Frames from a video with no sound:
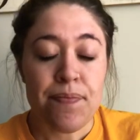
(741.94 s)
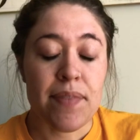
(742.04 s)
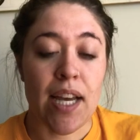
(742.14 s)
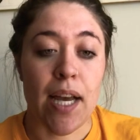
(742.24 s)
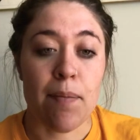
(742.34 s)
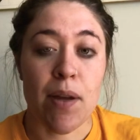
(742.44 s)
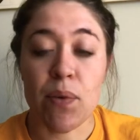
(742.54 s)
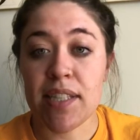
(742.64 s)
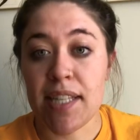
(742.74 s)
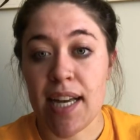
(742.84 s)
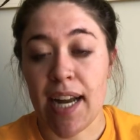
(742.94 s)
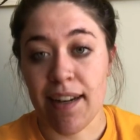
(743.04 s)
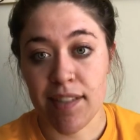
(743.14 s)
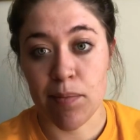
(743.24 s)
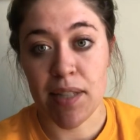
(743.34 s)
And we see that kind
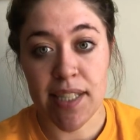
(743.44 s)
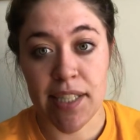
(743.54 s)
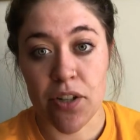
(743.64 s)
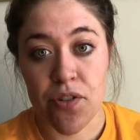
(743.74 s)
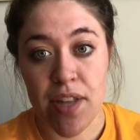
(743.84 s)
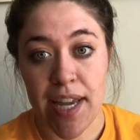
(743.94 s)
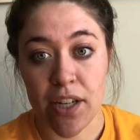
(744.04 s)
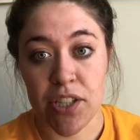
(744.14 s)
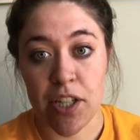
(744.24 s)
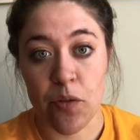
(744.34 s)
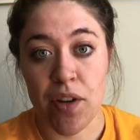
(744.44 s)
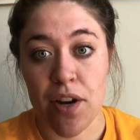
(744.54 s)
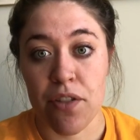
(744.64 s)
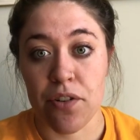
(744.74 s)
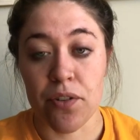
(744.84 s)
of symbolized here through the handkerchief
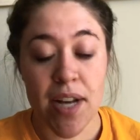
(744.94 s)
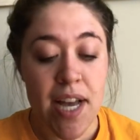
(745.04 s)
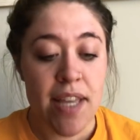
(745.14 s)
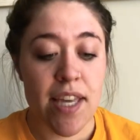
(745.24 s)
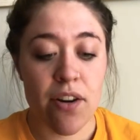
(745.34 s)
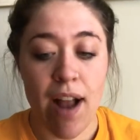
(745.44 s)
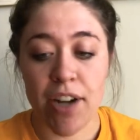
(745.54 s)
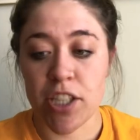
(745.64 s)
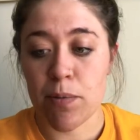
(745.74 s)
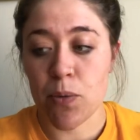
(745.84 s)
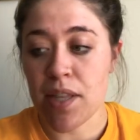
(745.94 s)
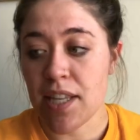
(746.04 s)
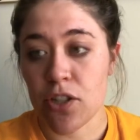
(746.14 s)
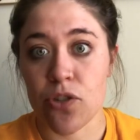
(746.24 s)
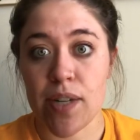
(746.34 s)
and through the interactions between
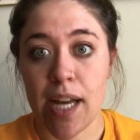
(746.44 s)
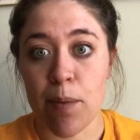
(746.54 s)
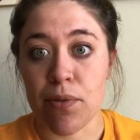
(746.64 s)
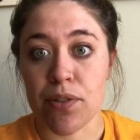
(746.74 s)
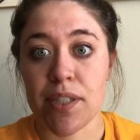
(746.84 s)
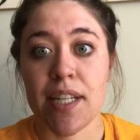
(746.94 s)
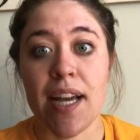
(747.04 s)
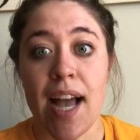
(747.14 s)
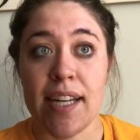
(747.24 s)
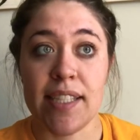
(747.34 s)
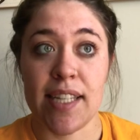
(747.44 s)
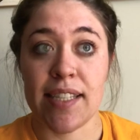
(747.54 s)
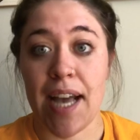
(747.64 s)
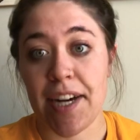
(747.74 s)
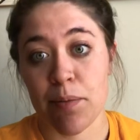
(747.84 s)
these 3 couples as this
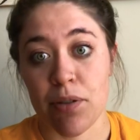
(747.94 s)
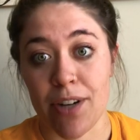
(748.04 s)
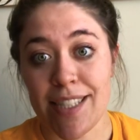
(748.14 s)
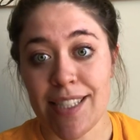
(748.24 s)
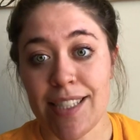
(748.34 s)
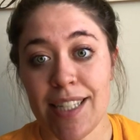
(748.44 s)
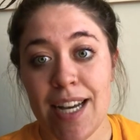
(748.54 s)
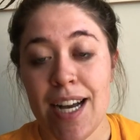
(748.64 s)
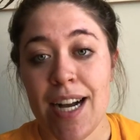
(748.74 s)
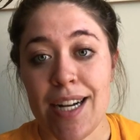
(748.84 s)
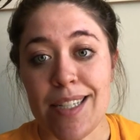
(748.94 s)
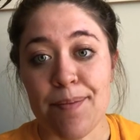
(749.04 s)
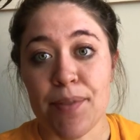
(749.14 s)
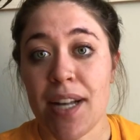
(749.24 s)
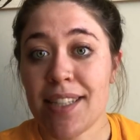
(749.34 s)
act progresses. So
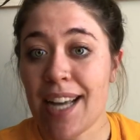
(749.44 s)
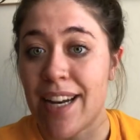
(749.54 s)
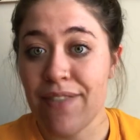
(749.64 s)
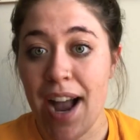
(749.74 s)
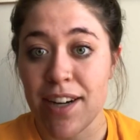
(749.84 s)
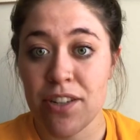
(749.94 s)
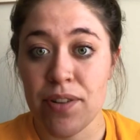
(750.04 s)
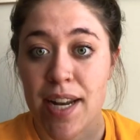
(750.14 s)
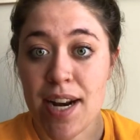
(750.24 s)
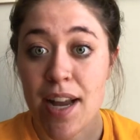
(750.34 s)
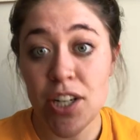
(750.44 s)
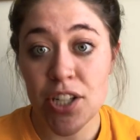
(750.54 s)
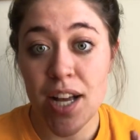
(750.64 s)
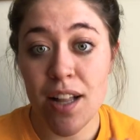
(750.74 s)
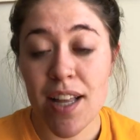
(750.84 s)
that's kind of Act 3 in a
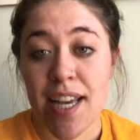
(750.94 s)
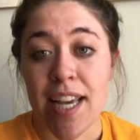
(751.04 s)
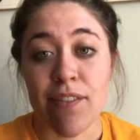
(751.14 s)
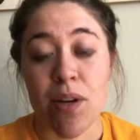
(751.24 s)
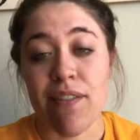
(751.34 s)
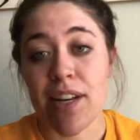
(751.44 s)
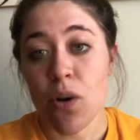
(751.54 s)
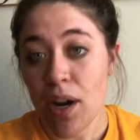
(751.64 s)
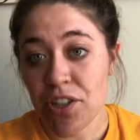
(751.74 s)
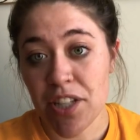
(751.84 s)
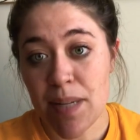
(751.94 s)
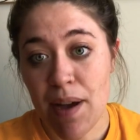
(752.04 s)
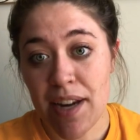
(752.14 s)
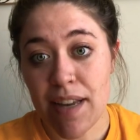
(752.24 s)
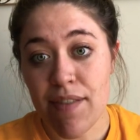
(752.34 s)
nutshell. If you have any questions
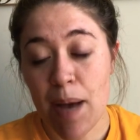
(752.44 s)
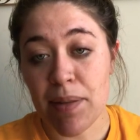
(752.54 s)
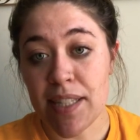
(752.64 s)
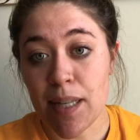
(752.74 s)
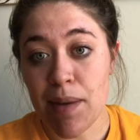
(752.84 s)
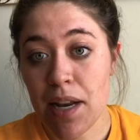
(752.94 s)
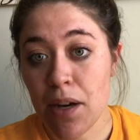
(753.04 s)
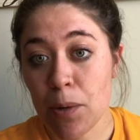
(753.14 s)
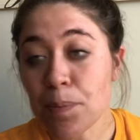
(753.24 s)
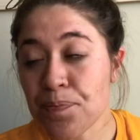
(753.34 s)
about any of that, please let me know.